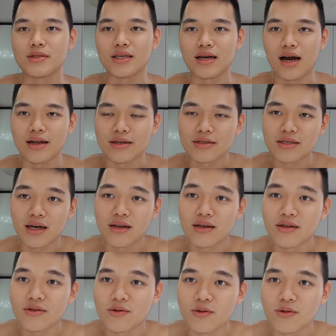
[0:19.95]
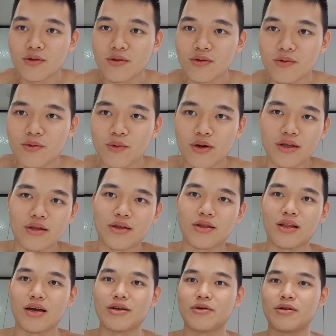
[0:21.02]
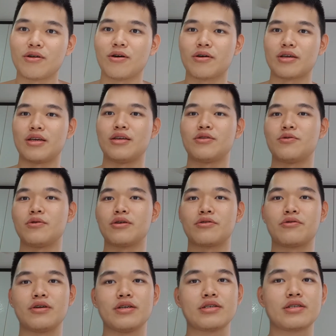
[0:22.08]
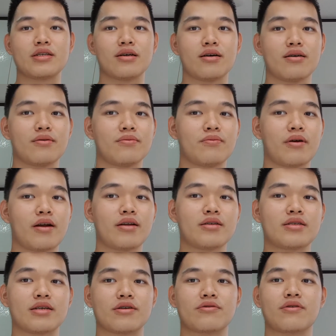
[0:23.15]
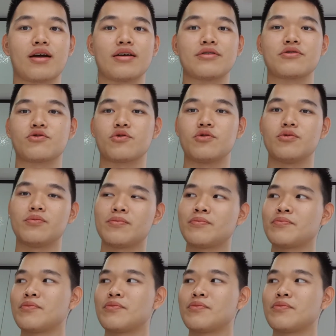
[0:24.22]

I decided with Lionel and Augie to increase the Brothers in Christ group